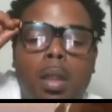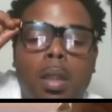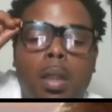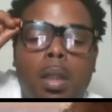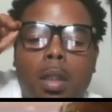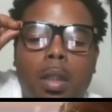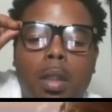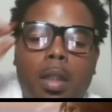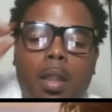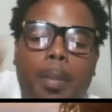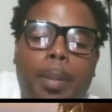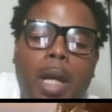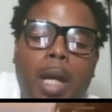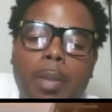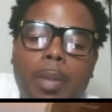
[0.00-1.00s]
the
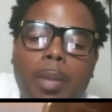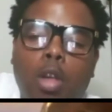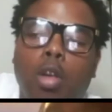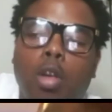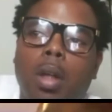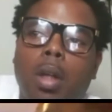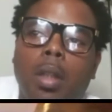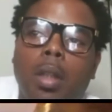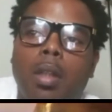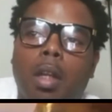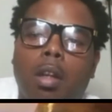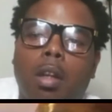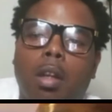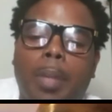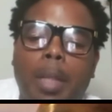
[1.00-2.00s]
public or
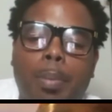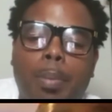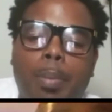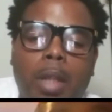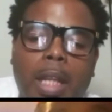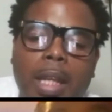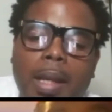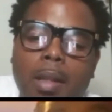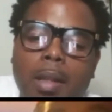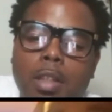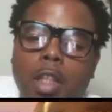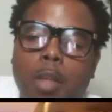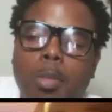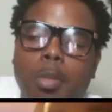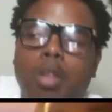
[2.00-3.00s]
the people to get out
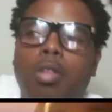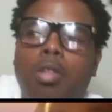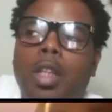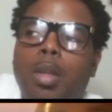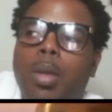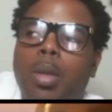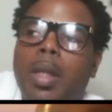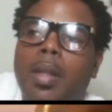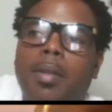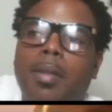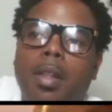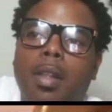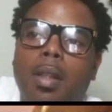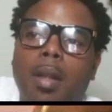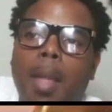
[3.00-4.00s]
your music? What's
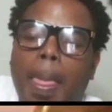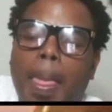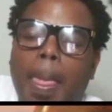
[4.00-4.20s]
the